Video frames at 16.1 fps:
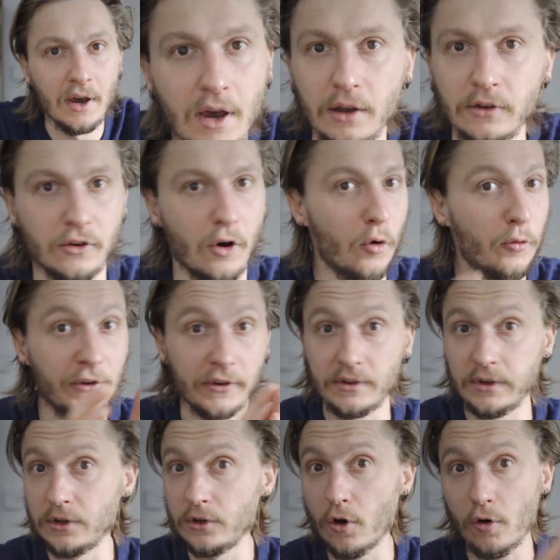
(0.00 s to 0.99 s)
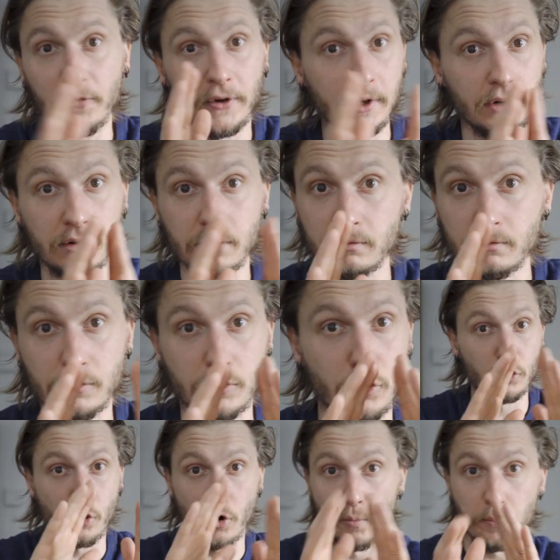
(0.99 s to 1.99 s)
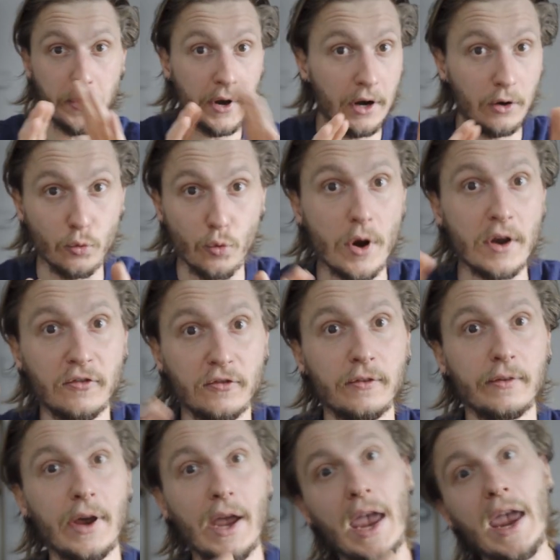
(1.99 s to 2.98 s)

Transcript: It's obviously nothing to compare with